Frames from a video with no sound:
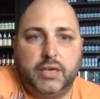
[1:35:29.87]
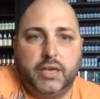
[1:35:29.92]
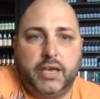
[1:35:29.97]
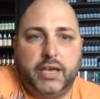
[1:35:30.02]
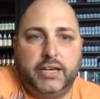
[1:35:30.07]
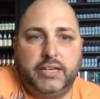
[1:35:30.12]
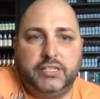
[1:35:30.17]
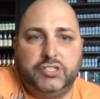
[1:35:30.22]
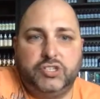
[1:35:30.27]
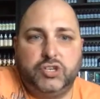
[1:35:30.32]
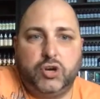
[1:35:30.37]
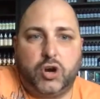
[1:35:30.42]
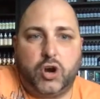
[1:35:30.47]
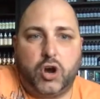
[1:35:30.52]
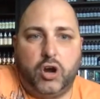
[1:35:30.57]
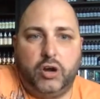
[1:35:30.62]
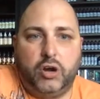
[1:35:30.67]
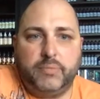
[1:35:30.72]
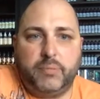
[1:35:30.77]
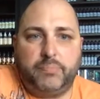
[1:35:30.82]
Is your
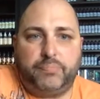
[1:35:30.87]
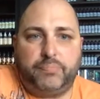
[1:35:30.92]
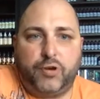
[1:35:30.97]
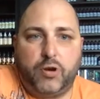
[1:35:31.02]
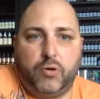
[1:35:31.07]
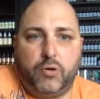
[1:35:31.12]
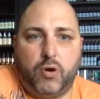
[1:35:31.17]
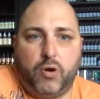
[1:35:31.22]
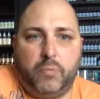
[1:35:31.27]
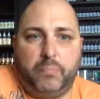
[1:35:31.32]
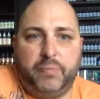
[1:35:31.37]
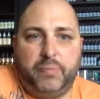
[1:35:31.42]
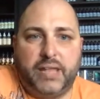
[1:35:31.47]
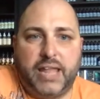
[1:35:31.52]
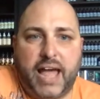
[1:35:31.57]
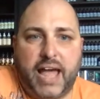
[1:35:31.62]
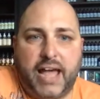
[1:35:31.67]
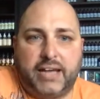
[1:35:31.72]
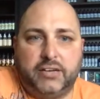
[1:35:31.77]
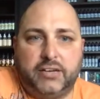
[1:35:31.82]
Armor Pro all
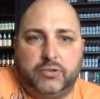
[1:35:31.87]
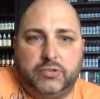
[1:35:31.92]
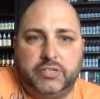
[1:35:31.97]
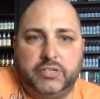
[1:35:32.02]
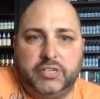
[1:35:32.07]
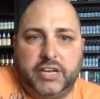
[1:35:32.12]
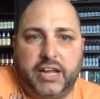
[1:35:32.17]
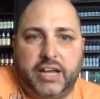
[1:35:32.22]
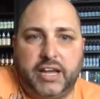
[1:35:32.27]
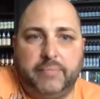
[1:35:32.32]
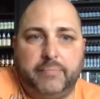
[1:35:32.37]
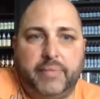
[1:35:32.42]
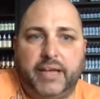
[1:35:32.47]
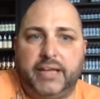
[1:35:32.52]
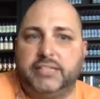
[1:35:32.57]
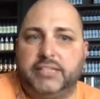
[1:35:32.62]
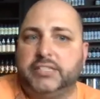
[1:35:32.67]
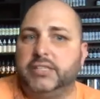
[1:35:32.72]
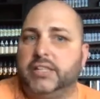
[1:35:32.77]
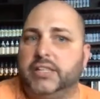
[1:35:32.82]
black, or did I
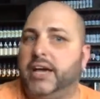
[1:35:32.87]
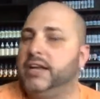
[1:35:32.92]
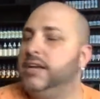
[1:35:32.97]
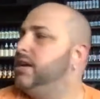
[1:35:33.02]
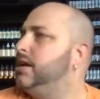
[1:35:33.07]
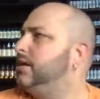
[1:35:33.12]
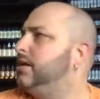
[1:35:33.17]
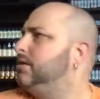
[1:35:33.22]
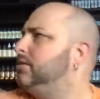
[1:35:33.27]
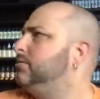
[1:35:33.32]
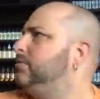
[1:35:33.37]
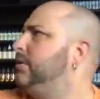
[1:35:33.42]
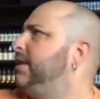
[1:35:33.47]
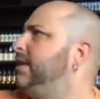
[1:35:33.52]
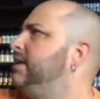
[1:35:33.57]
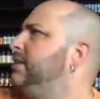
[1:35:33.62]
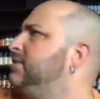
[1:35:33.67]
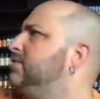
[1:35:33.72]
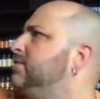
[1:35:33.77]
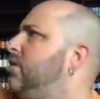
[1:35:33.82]
imagine that? No,
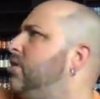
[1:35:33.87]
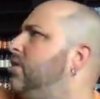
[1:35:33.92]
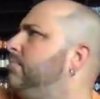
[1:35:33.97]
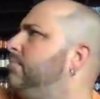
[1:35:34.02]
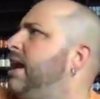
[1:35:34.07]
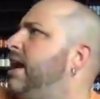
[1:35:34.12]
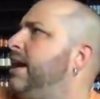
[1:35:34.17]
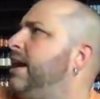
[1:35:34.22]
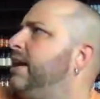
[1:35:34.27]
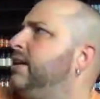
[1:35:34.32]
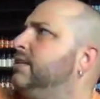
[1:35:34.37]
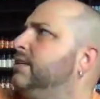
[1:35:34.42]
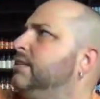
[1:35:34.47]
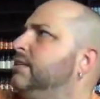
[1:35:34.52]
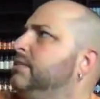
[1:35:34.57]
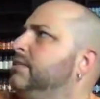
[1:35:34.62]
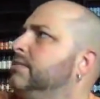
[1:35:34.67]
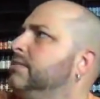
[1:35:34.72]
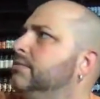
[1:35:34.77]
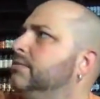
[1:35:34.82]
it is all black.
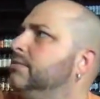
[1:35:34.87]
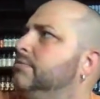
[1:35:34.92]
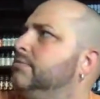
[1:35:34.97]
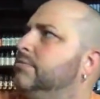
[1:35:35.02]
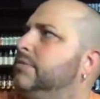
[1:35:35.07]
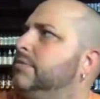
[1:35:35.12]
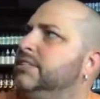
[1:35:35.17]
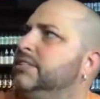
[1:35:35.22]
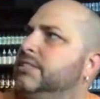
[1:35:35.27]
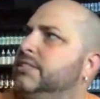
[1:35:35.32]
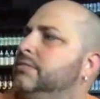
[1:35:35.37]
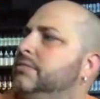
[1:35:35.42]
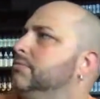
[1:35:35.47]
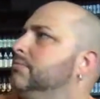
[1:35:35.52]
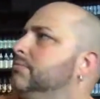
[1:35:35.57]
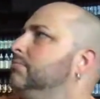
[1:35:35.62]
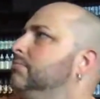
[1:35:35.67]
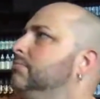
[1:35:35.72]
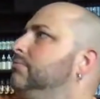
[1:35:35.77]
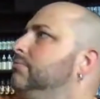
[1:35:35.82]
What is it?
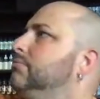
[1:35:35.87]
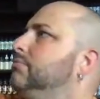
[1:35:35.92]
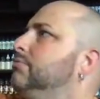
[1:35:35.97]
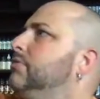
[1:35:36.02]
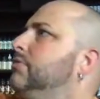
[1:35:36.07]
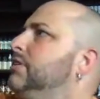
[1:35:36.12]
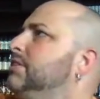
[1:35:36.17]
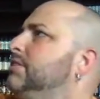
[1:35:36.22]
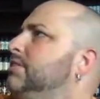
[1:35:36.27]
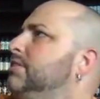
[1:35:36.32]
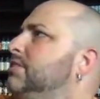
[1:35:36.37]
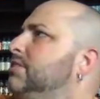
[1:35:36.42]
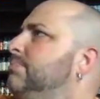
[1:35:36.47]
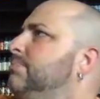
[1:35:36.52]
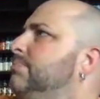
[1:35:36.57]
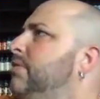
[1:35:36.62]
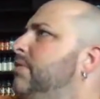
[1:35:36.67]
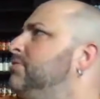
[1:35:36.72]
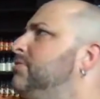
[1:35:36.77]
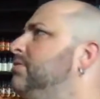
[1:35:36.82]
What is it
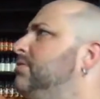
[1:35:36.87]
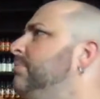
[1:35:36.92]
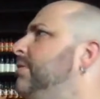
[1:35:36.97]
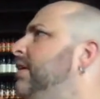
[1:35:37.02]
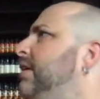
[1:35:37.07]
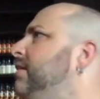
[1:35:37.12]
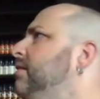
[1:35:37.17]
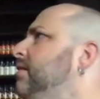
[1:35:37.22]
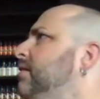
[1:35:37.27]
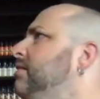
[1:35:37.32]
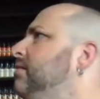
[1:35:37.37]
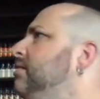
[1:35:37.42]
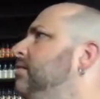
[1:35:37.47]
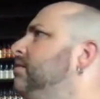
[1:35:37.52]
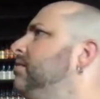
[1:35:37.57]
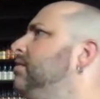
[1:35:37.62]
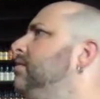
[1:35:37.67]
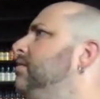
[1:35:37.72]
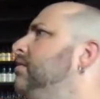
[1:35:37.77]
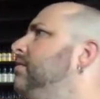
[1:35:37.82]
supposed to be?
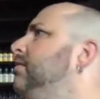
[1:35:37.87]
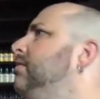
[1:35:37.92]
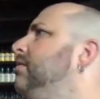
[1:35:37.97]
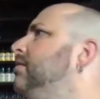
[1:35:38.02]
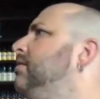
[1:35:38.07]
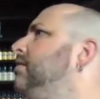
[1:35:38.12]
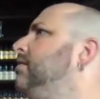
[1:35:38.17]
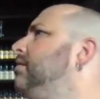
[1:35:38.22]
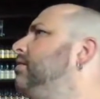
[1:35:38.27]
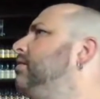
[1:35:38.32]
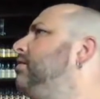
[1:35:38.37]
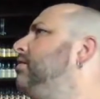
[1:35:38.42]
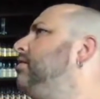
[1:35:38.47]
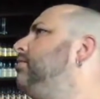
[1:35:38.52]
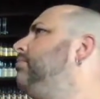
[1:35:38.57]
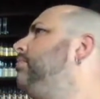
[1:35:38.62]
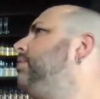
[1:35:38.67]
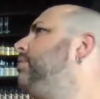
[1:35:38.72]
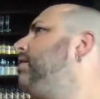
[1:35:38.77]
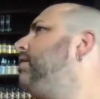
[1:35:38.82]

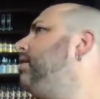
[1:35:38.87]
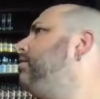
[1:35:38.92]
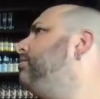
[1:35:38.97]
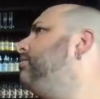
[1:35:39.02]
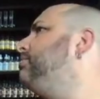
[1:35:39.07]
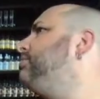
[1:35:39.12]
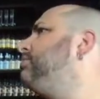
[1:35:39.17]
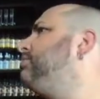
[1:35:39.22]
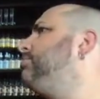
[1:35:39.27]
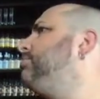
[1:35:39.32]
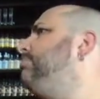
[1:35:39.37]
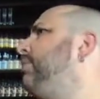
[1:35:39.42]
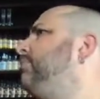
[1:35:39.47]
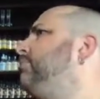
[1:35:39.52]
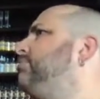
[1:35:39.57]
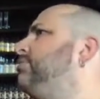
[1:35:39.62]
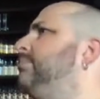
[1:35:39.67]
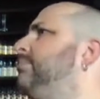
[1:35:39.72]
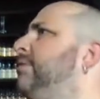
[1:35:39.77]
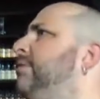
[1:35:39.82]
What color is it
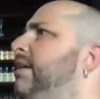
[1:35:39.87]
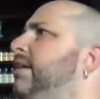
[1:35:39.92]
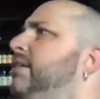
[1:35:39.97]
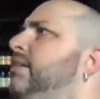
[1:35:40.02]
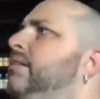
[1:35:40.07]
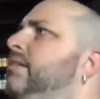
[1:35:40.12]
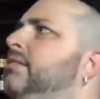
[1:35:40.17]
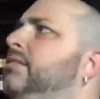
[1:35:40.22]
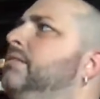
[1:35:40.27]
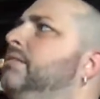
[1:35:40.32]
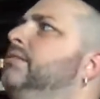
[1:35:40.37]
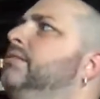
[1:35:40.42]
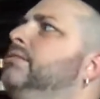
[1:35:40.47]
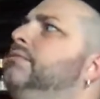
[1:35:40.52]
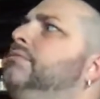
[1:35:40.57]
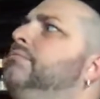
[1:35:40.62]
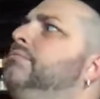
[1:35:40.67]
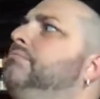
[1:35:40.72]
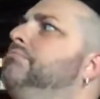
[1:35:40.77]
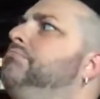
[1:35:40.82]
supposed to be?
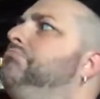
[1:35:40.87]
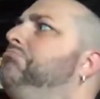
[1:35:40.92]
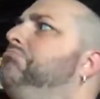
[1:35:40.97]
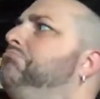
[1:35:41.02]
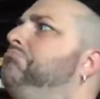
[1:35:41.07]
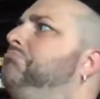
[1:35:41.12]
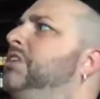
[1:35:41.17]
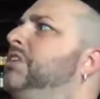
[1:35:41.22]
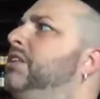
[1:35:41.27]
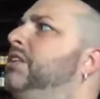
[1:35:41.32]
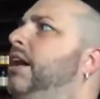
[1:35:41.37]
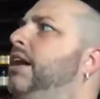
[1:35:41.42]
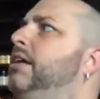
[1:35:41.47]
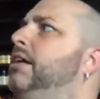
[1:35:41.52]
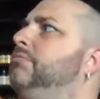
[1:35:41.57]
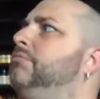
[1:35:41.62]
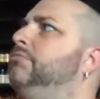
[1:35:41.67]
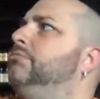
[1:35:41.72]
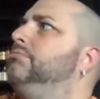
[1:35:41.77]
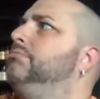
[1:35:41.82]
Did I
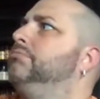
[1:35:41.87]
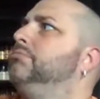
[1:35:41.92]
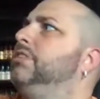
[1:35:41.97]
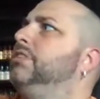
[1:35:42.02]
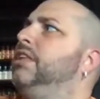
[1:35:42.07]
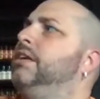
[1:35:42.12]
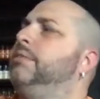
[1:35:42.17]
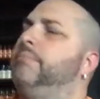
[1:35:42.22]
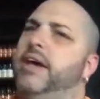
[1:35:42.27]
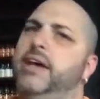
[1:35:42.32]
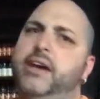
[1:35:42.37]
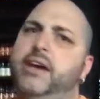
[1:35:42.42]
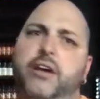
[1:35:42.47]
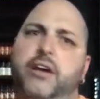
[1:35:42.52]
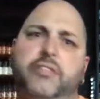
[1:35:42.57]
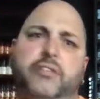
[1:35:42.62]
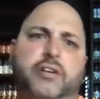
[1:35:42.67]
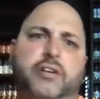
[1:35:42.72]
don't? Did they make other